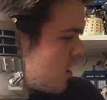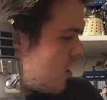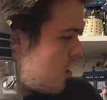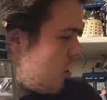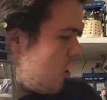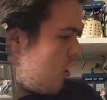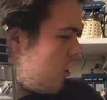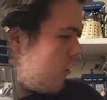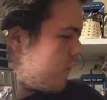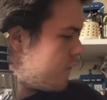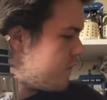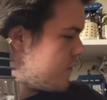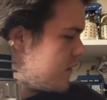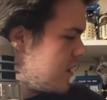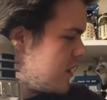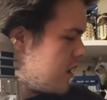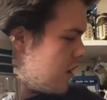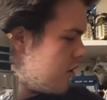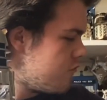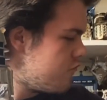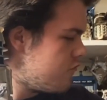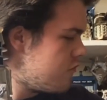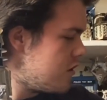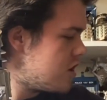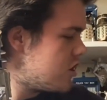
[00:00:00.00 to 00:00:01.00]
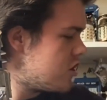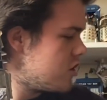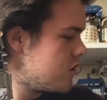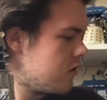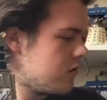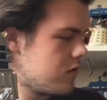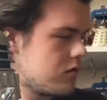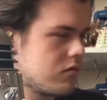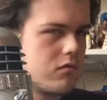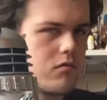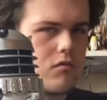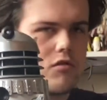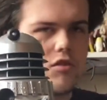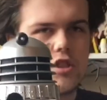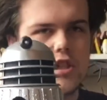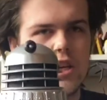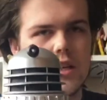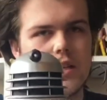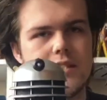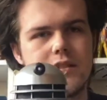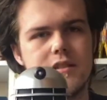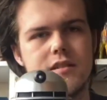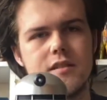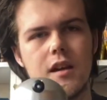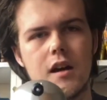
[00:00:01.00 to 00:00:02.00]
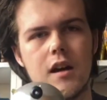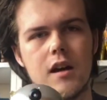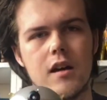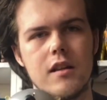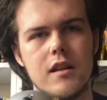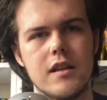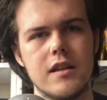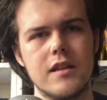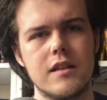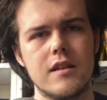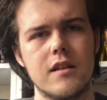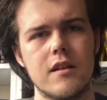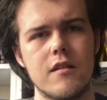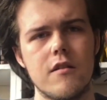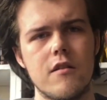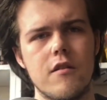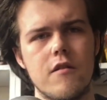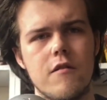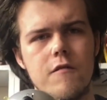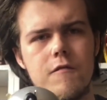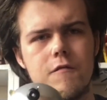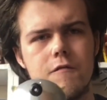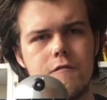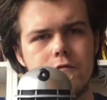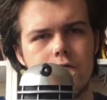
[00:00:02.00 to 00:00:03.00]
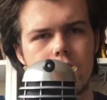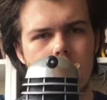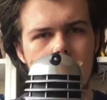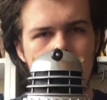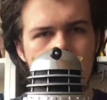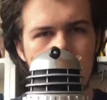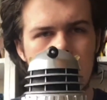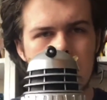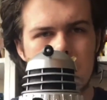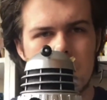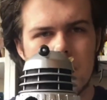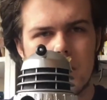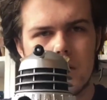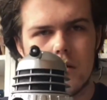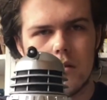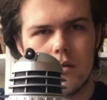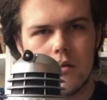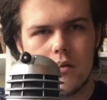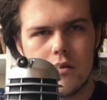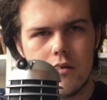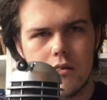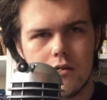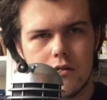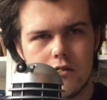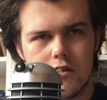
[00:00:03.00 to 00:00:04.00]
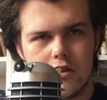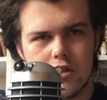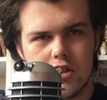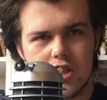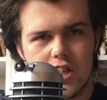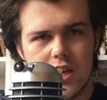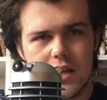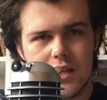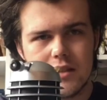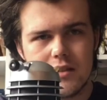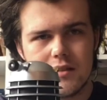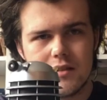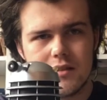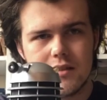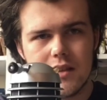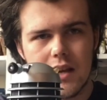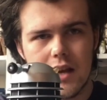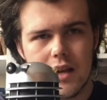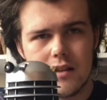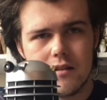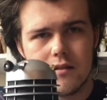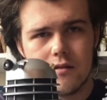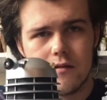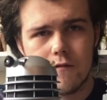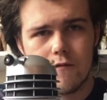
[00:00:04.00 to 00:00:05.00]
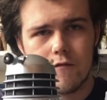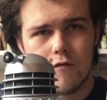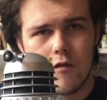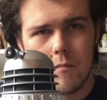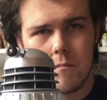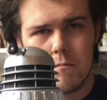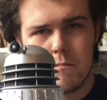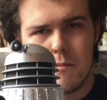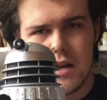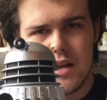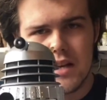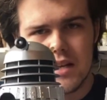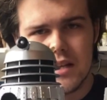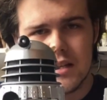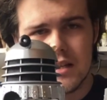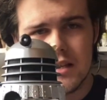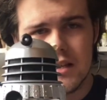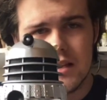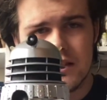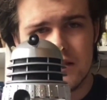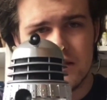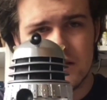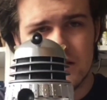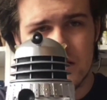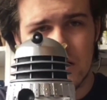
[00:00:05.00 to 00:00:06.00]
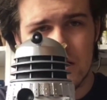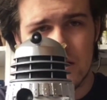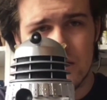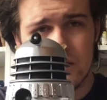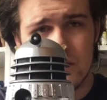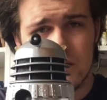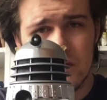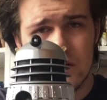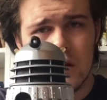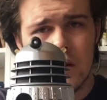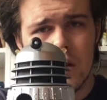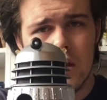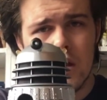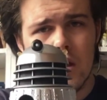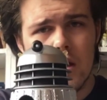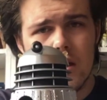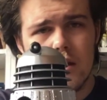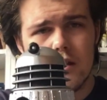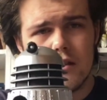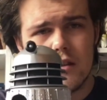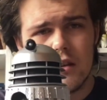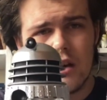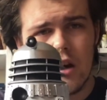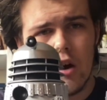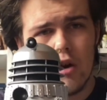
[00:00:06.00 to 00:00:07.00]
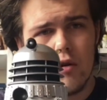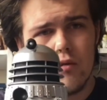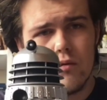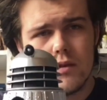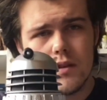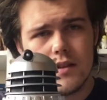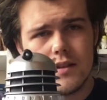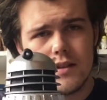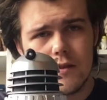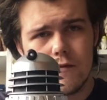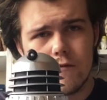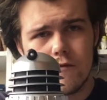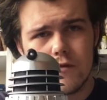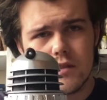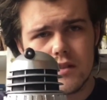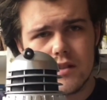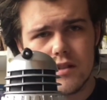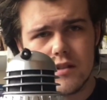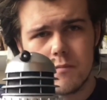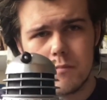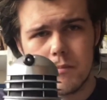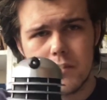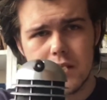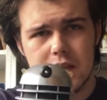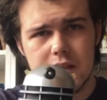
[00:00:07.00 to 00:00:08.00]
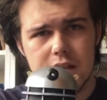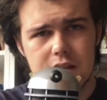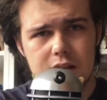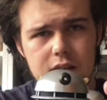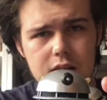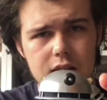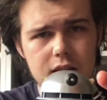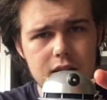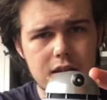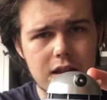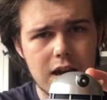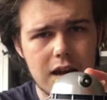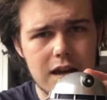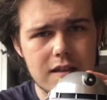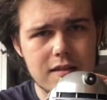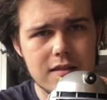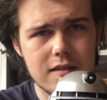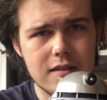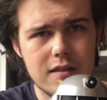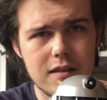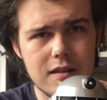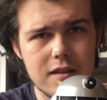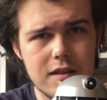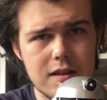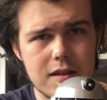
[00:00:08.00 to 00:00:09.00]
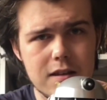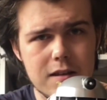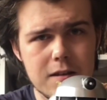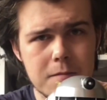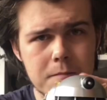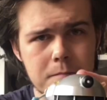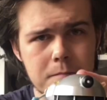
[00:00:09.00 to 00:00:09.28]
of the original Chase Dalek from the Chase set from many years ago. The only difference is being that the